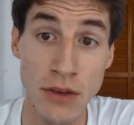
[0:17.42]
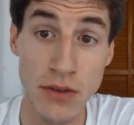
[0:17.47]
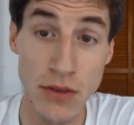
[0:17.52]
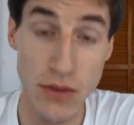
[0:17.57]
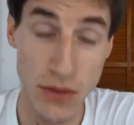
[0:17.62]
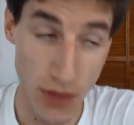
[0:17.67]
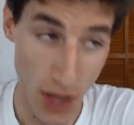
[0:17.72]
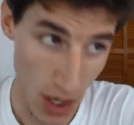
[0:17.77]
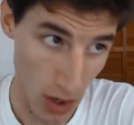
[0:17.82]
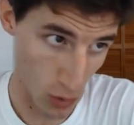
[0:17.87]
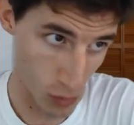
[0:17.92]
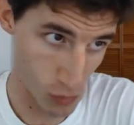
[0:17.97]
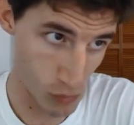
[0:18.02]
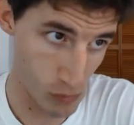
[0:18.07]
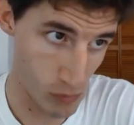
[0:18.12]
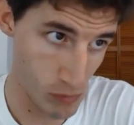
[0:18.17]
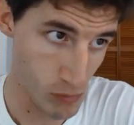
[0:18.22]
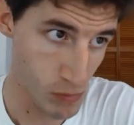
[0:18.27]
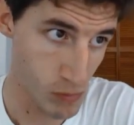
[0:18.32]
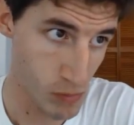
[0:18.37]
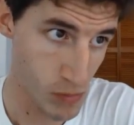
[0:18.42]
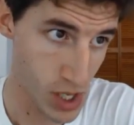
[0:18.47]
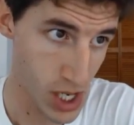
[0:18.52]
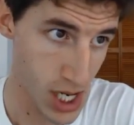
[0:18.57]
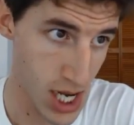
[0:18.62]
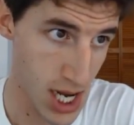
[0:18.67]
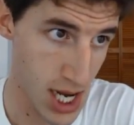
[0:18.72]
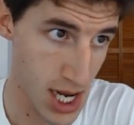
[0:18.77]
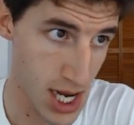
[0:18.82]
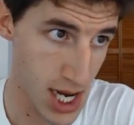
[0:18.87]
So,
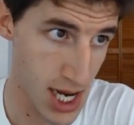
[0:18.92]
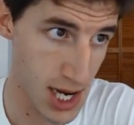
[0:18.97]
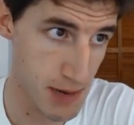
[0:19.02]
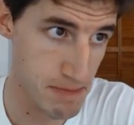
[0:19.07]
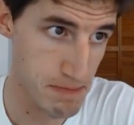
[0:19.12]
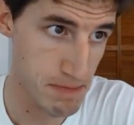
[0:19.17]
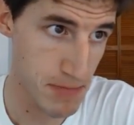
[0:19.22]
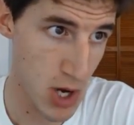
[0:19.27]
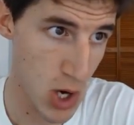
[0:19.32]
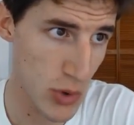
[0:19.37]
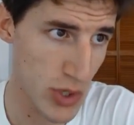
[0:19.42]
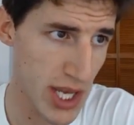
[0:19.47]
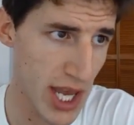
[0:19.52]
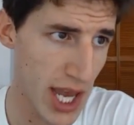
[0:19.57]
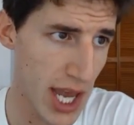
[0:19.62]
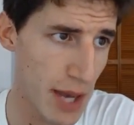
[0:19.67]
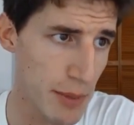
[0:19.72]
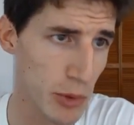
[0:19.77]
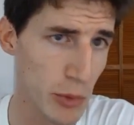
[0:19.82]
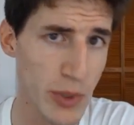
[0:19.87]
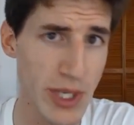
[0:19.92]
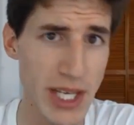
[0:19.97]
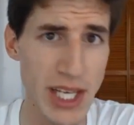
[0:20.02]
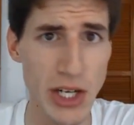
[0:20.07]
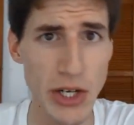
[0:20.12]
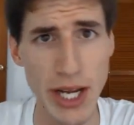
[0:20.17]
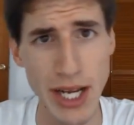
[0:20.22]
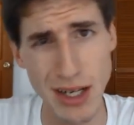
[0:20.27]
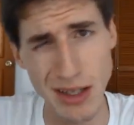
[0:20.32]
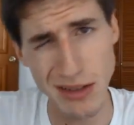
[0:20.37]
okay, I'm going to
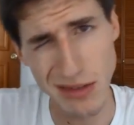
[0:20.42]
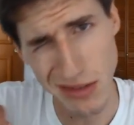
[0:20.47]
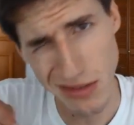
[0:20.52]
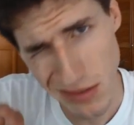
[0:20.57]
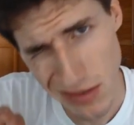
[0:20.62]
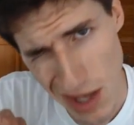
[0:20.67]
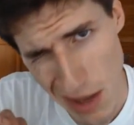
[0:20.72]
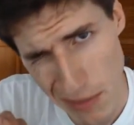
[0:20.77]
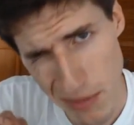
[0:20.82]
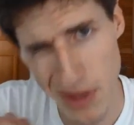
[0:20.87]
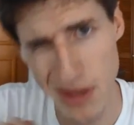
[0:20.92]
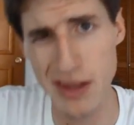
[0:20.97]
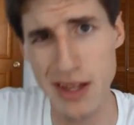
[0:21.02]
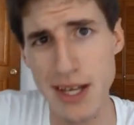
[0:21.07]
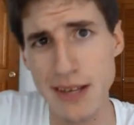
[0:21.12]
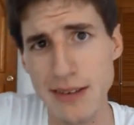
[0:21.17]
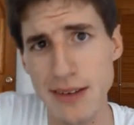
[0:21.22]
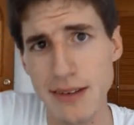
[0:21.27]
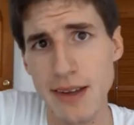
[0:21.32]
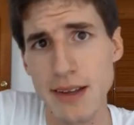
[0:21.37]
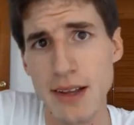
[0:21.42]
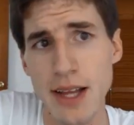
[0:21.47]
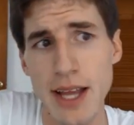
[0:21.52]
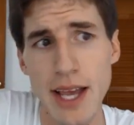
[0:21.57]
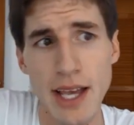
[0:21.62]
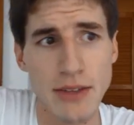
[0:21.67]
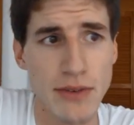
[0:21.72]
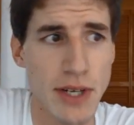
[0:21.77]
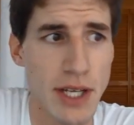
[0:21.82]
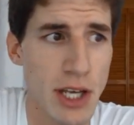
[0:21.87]
reiterate some of the things I said in the
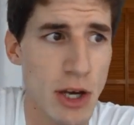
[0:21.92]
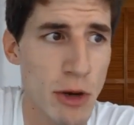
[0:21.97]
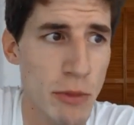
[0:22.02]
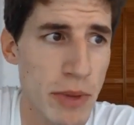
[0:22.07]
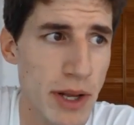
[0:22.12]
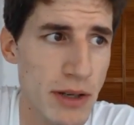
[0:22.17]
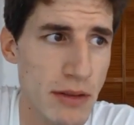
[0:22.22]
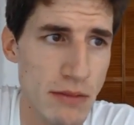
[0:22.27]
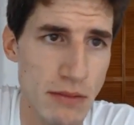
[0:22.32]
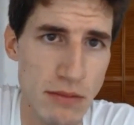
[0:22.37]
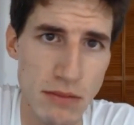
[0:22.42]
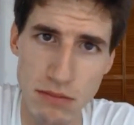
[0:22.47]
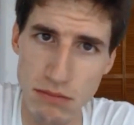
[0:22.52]
last video, but